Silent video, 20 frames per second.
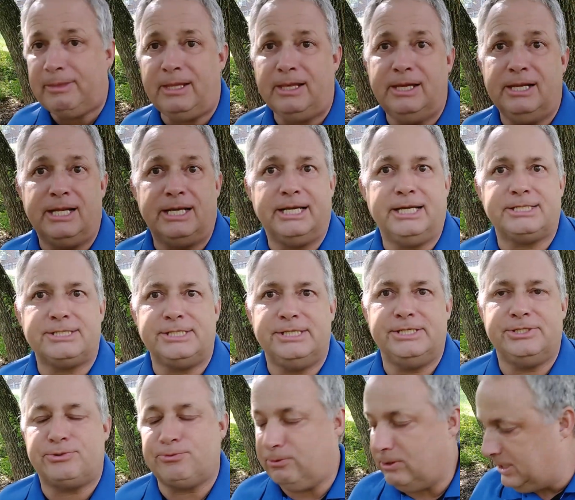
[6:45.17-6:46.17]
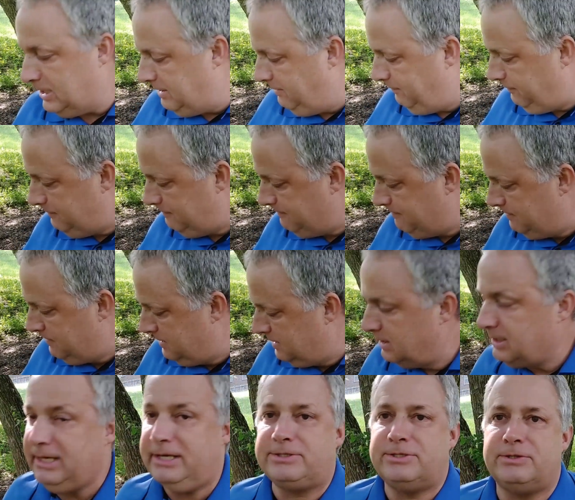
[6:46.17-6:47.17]
and I guess his wife,
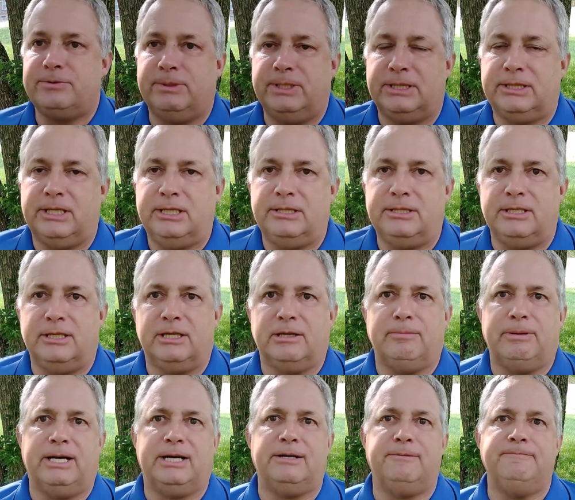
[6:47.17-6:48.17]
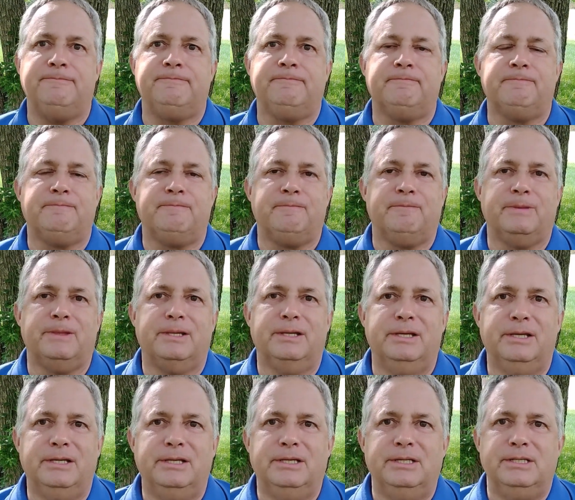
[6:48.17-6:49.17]
as to what they think about them.
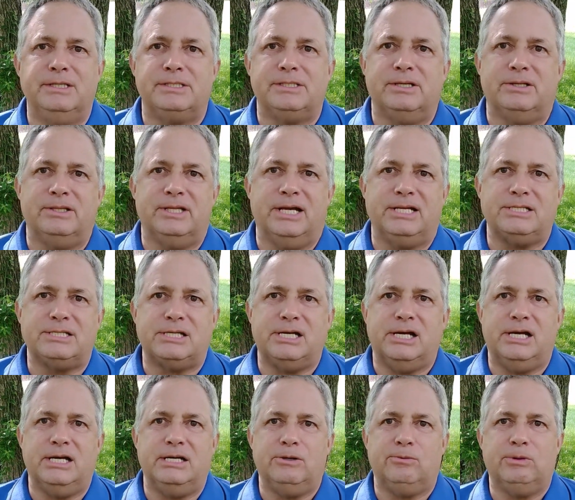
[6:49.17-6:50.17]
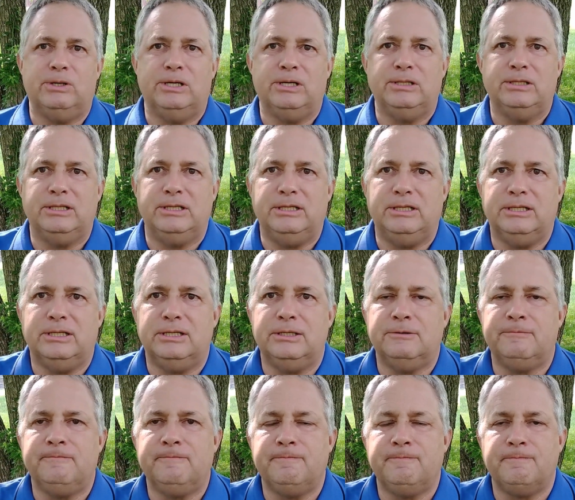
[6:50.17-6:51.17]
So that's kind of where the
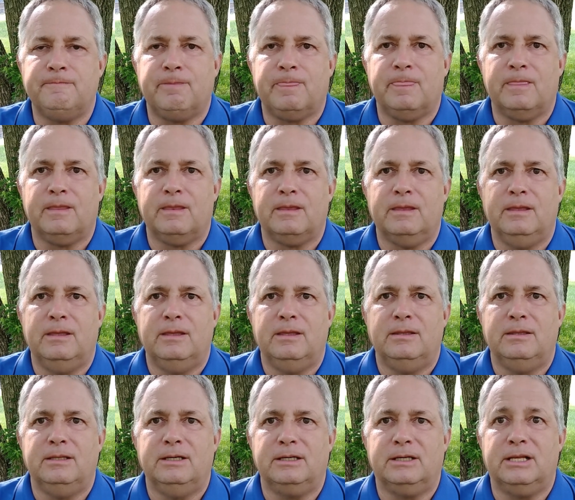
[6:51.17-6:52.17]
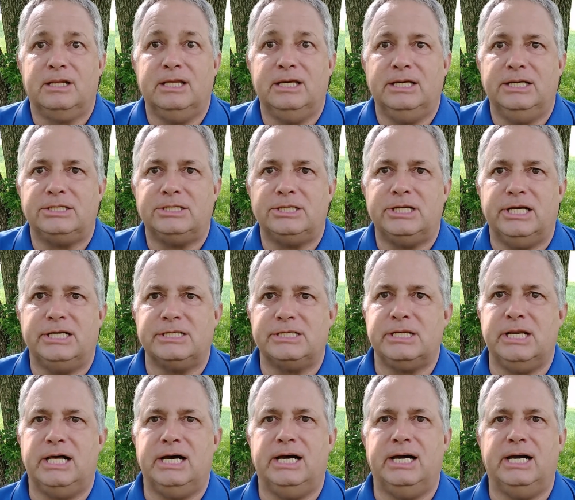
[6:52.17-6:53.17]
glitch has
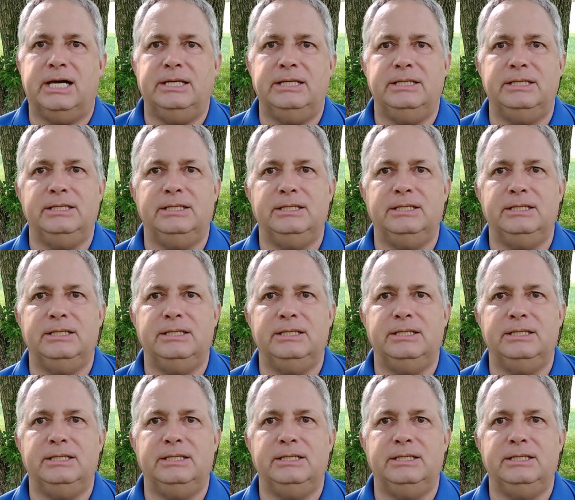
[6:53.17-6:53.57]
lied